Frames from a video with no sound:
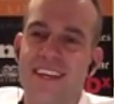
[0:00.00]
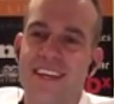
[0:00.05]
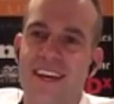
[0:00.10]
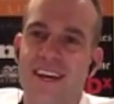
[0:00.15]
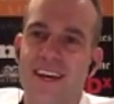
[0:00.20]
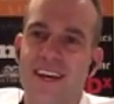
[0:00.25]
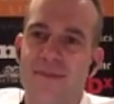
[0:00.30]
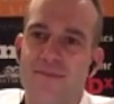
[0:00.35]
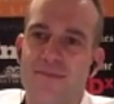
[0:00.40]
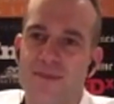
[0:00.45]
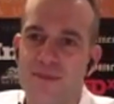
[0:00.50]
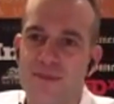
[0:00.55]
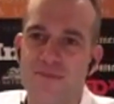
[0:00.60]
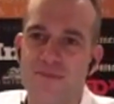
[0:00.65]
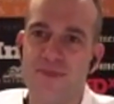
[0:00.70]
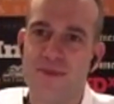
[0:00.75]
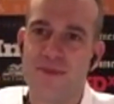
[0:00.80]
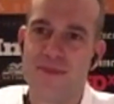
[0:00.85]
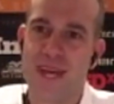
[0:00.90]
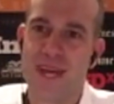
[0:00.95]

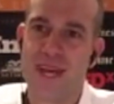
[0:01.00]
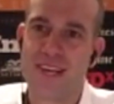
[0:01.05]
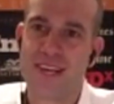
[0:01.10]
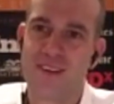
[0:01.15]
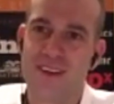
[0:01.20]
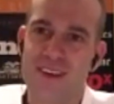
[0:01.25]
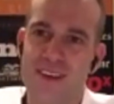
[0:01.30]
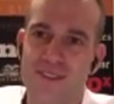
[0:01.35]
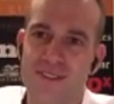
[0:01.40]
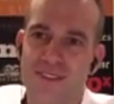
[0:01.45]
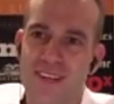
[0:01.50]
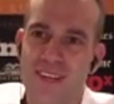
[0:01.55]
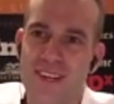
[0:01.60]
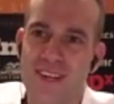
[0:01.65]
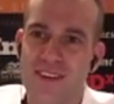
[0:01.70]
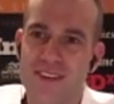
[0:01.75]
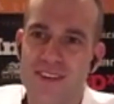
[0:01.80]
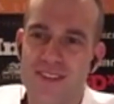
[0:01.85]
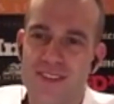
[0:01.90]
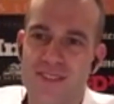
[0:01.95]
The background
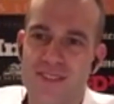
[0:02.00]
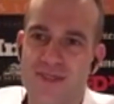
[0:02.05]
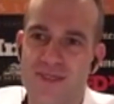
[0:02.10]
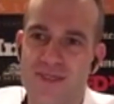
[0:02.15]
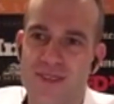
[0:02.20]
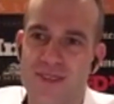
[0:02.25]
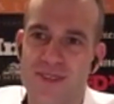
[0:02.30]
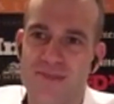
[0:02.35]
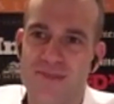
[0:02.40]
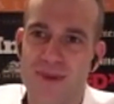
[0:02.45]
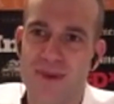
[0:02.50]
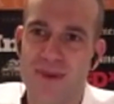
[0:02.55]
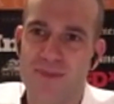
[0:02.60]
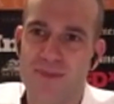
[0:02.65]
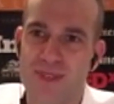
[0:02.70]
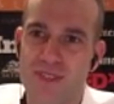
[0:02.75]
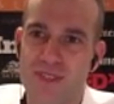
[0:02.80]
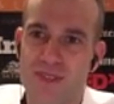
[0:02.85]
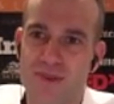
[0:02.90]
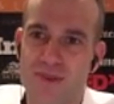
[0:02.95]
there is my
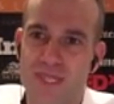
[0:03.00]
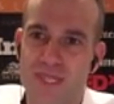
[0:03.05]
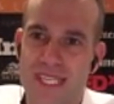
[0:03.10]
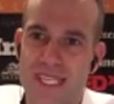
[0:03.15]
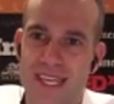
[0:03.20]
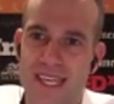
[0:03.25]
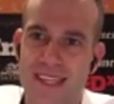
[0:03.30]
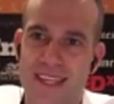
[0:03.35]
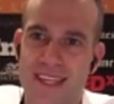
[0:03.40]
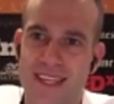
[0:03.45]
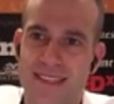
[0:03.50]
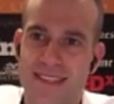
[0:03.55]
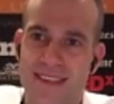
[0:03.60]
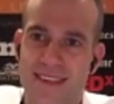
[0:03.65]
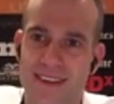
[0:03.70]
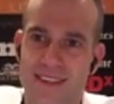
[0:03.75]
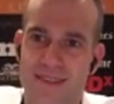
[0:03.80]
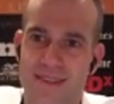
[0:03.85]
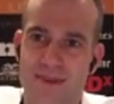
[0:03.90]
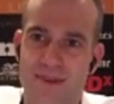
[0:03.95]
book Do a Day that I
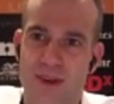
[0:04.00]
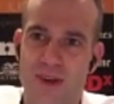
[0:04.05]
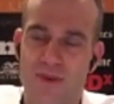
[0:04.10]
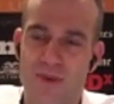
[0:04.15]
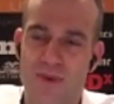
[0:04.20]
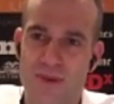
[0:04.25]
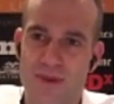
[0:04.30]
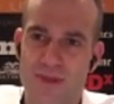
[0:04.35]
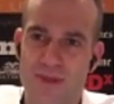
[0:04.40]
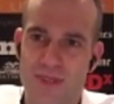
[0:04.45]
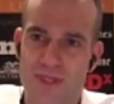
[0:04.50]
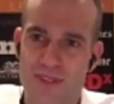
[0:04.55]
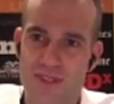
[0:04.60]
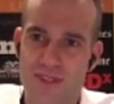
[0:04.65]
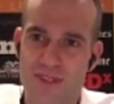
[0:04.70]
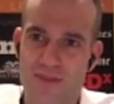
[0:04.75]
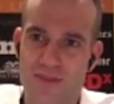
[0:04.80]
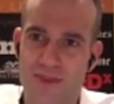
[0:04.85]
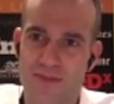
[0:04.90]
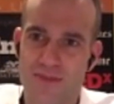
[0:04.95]
talked about when I was on the
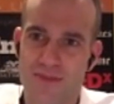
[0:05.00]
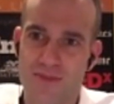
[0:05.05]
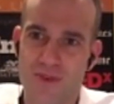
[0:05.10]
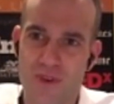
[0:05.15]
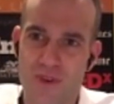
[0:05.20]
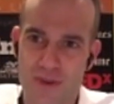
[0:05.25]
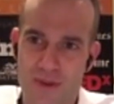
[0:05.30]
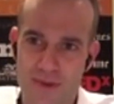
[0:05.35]
show before,